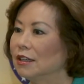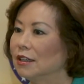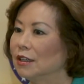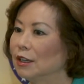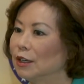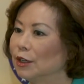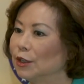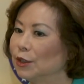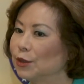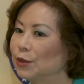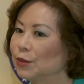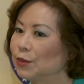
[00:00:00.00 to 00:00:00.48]

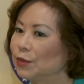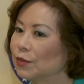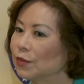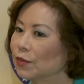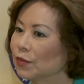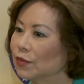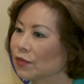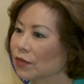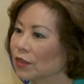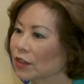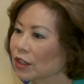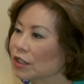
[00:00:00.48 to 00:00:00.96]
um,
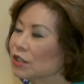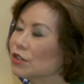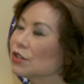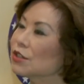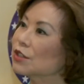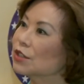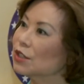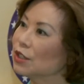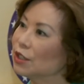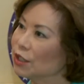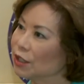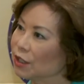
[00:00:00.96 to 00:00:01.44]

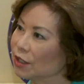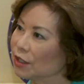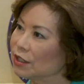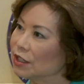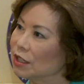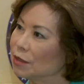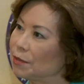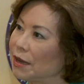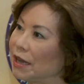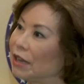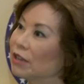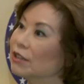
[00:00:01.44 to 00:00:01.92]

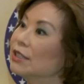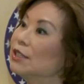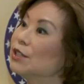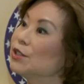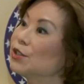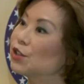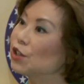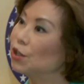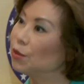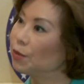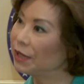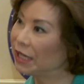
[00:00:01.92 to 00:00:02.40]
concerned about
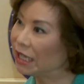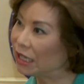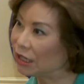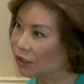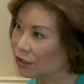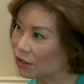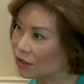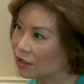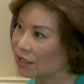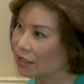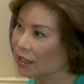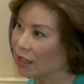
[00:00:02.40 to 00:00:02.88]
contributing
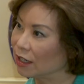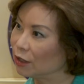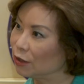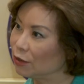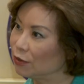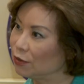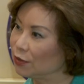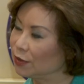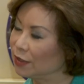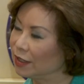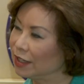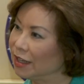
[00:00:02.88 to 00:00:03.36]

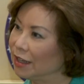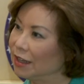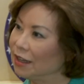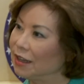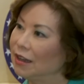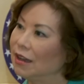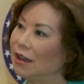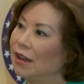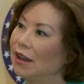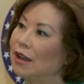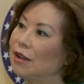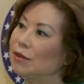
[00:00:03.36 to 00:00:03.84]
herself
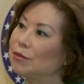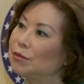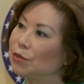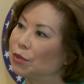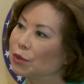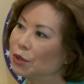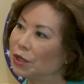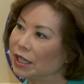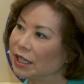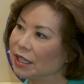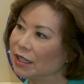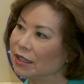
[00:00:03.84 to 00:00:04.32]
and
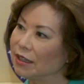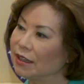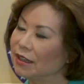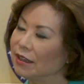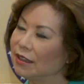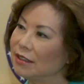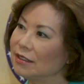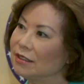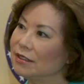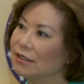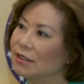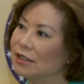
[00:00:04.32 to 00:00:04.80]

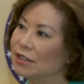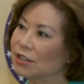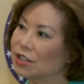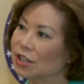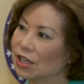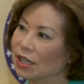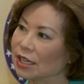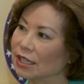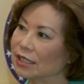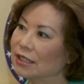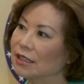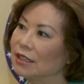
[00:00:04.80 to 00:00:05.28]
bringing
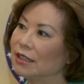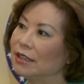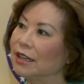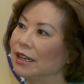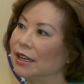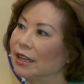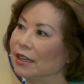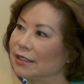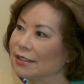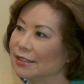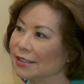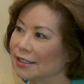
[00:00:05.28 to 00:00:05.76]
China
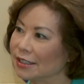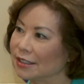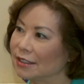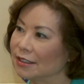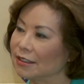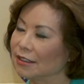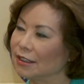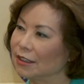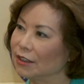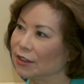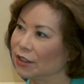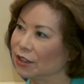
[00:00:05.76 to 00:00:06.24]
and
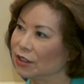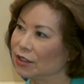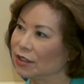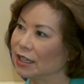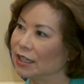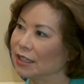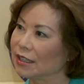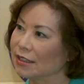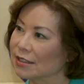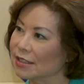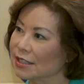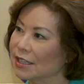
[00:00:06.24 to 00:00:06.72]
uh, the
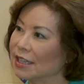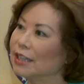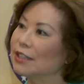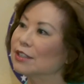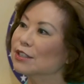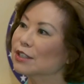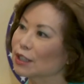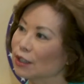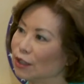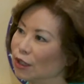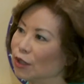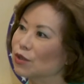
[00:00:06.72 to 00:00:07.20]
United
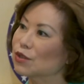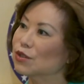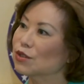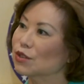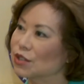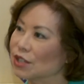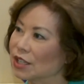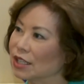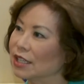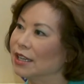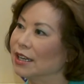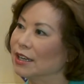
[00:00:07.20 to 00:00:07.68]
States
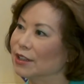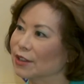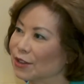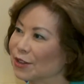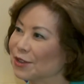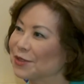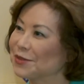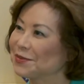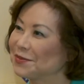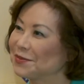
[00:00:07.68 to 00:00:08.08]
closer together.